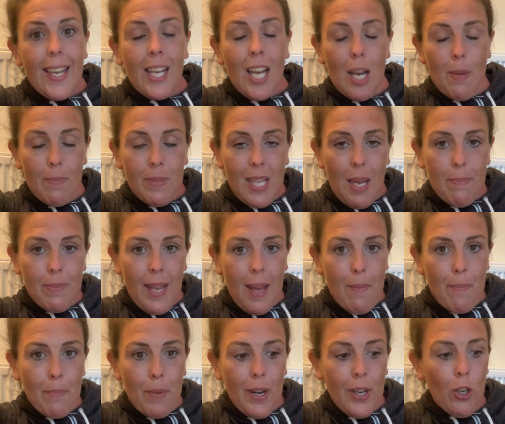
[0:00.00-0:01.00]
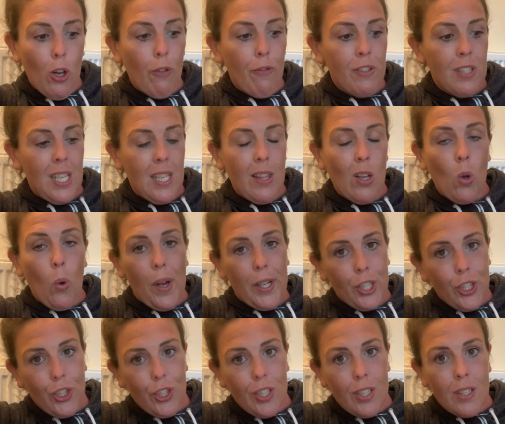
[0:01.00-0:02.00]
come September and obviously the
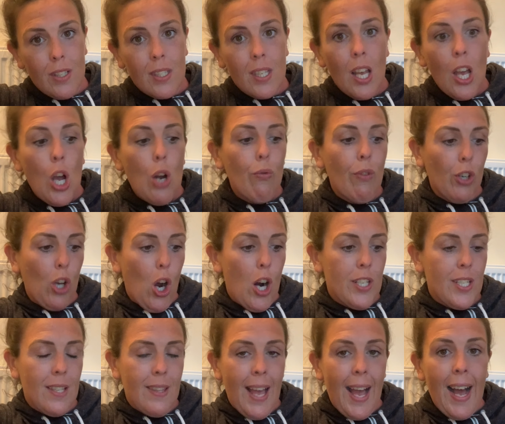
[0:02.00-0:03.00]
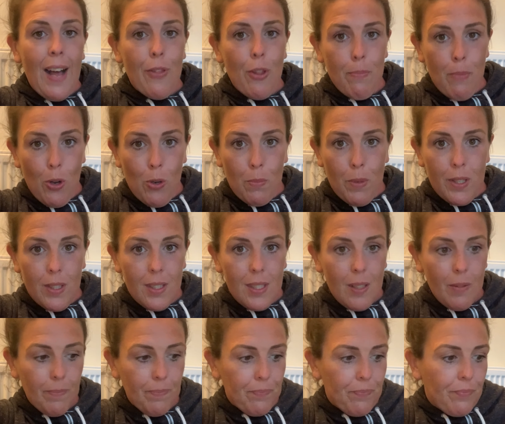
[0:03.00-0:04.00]
questions regarding that at the
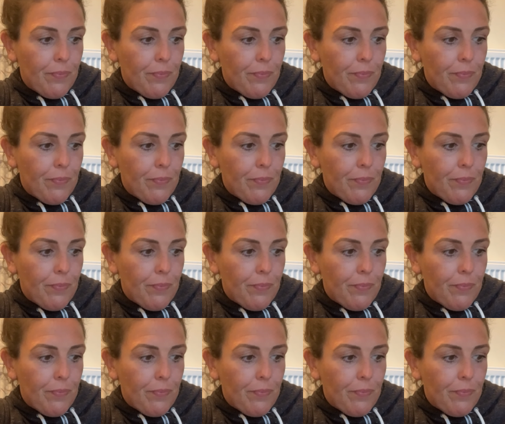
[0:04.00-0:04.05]
moment.